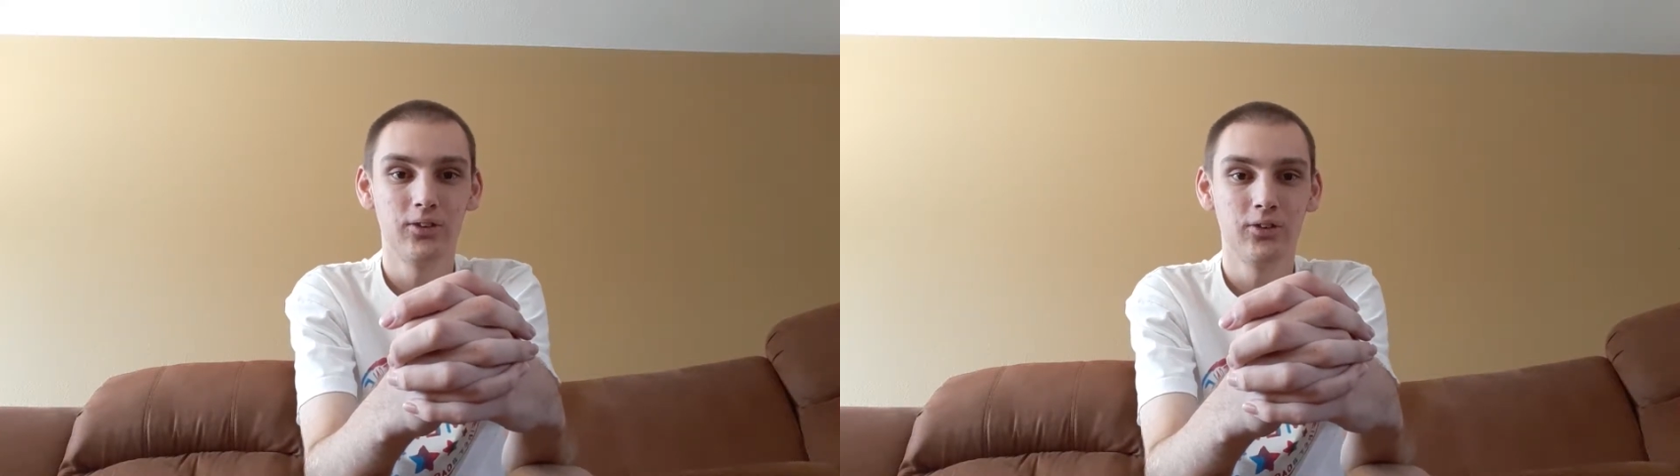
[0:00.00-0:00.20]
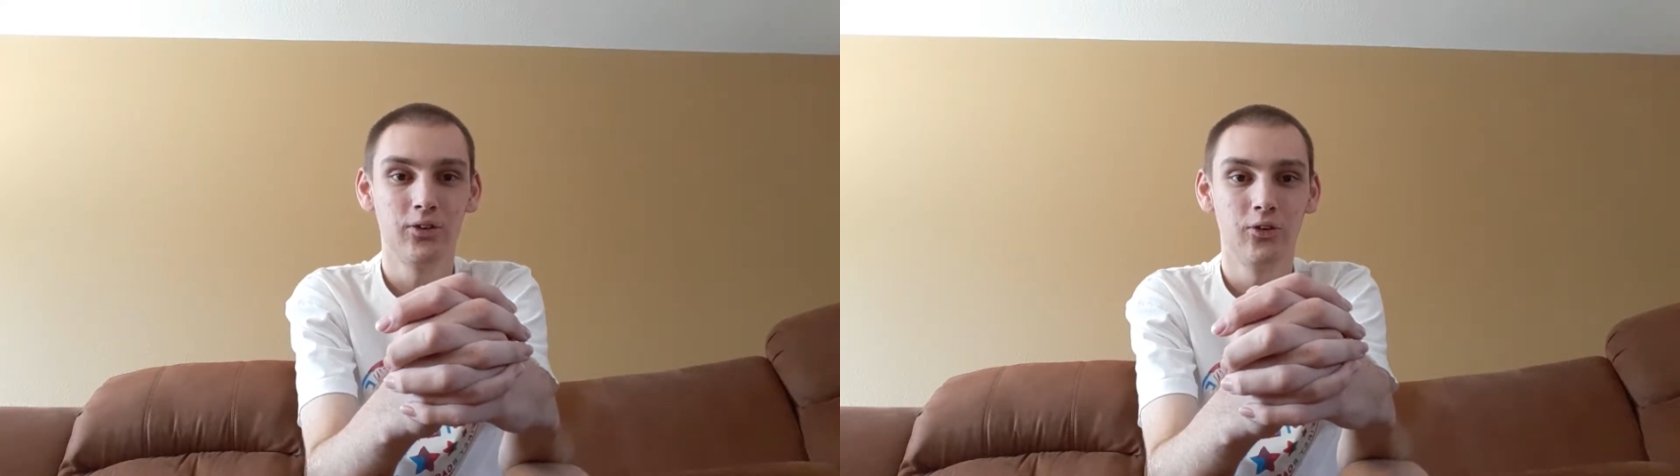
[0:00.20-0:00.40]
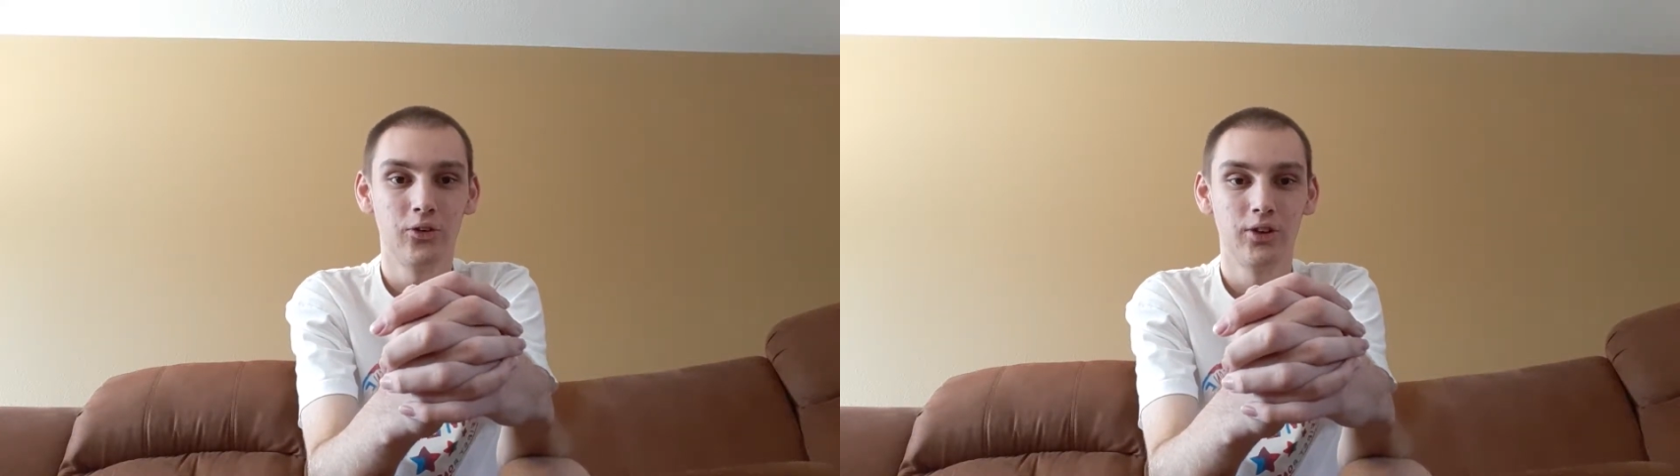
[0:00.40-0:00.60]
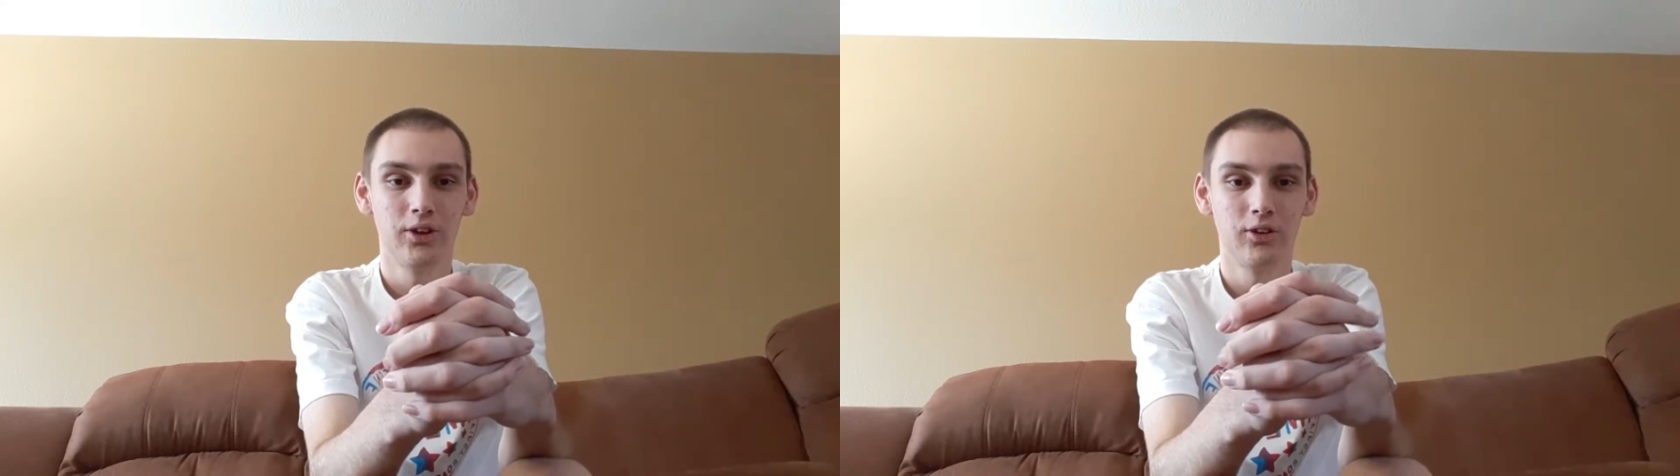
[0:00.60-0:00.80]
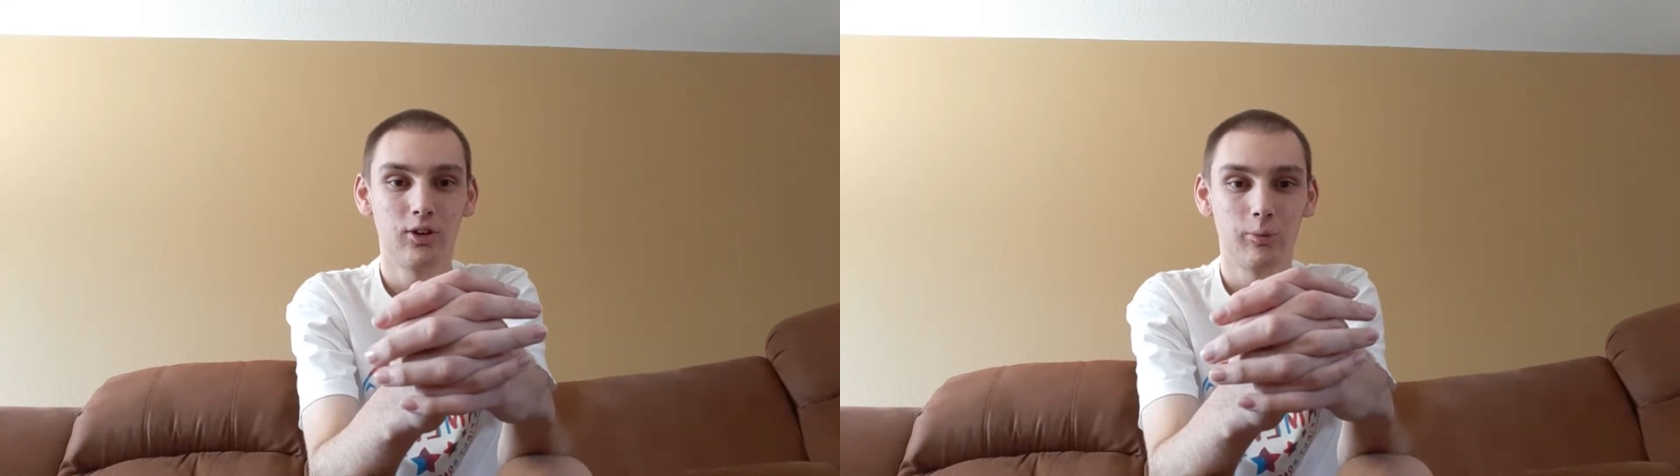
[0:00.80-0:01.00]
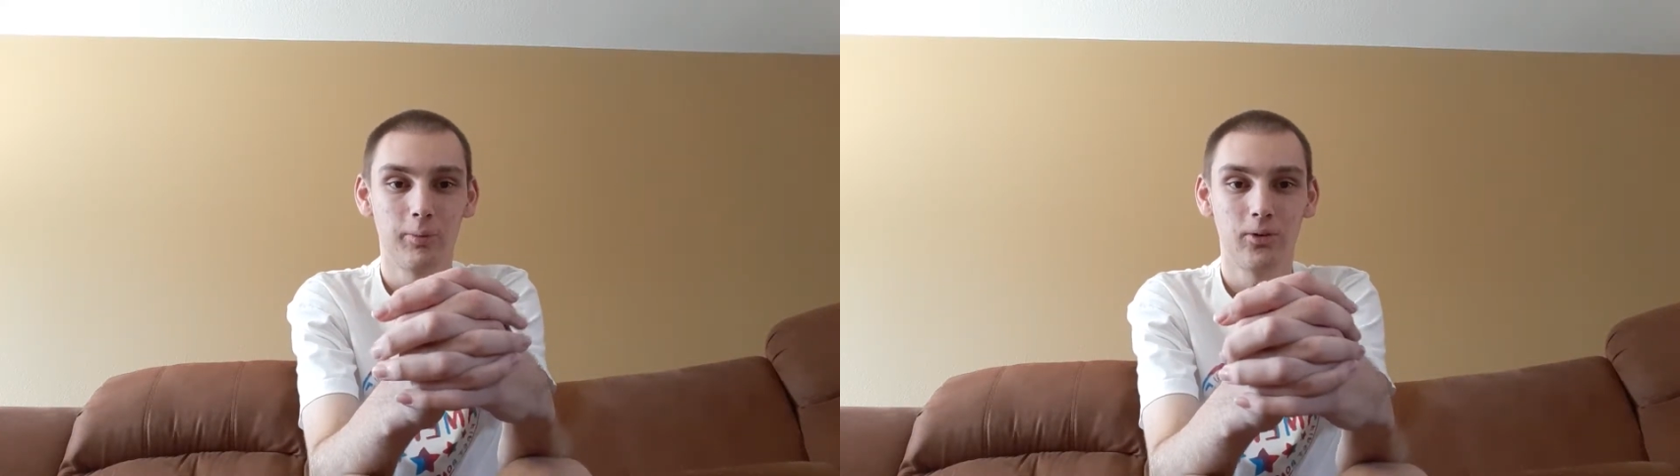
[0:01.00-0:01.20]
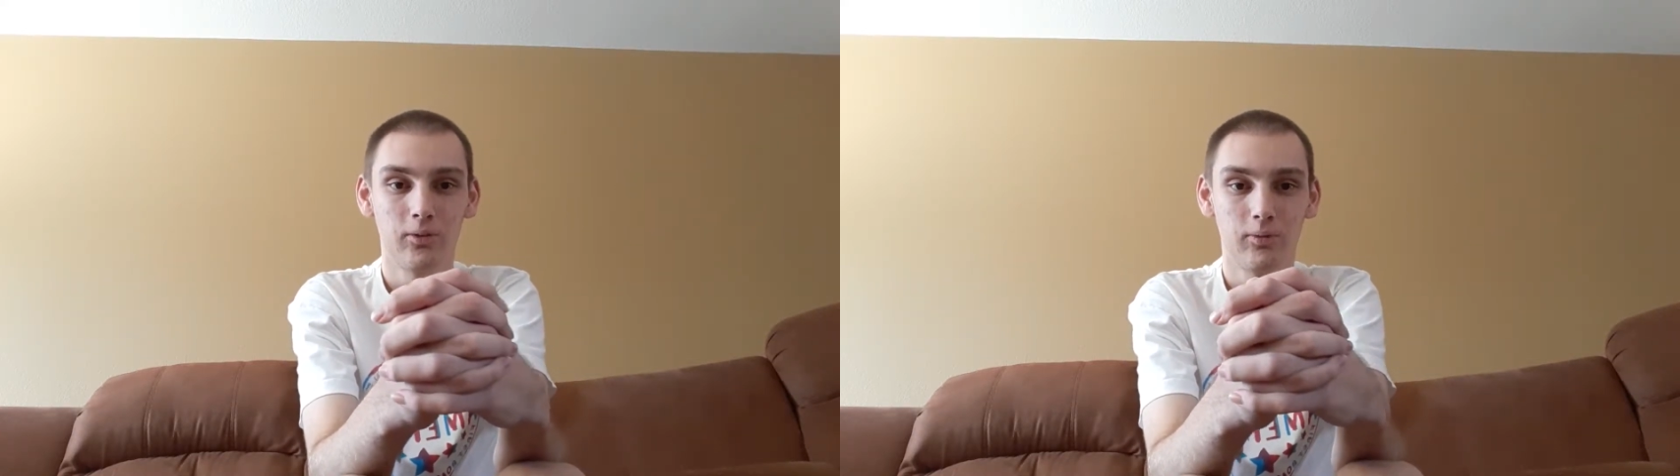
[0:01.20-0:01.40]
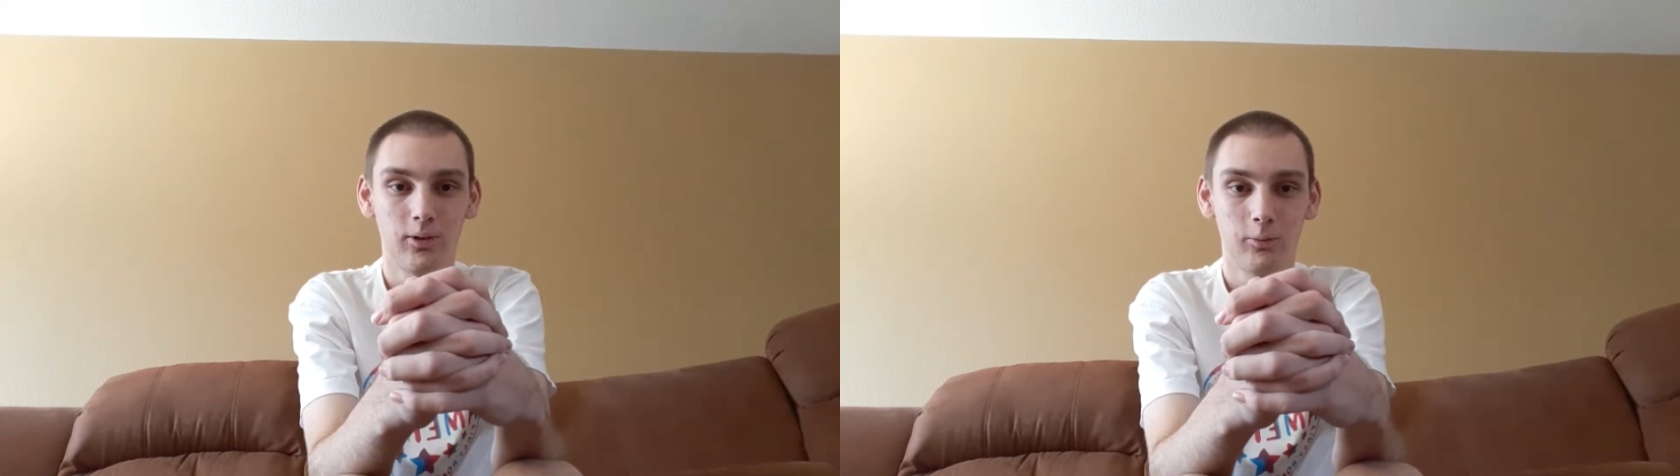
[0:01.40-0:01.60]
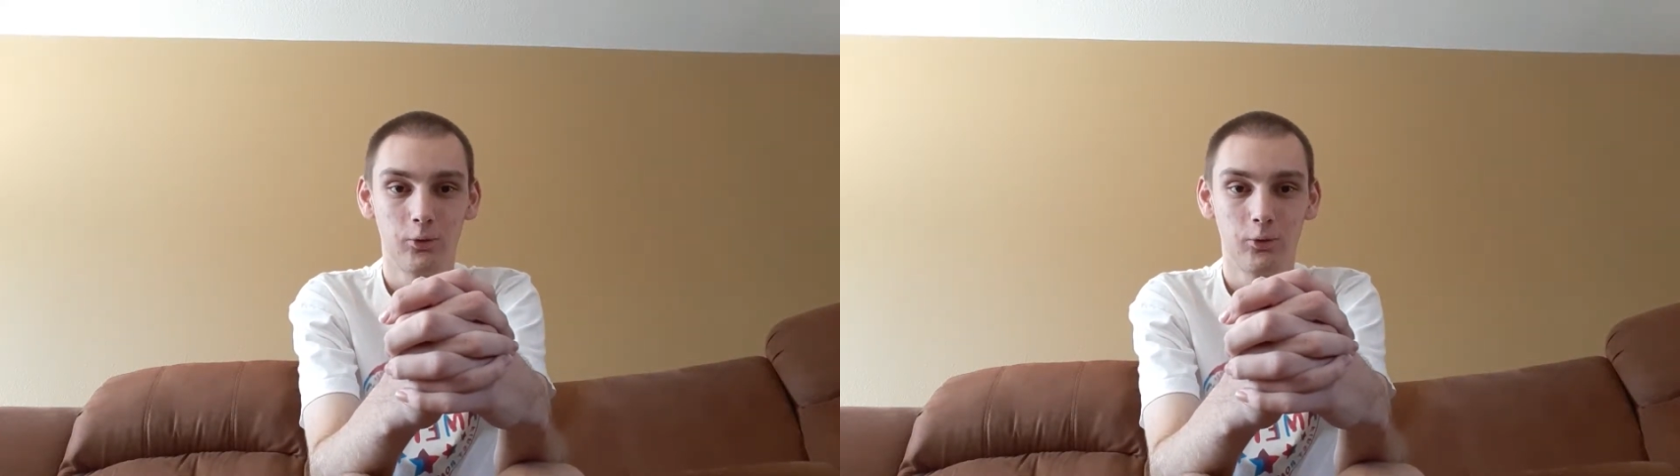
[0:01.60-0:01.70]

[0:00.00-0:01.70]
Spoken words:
is Knott's Berry Farm,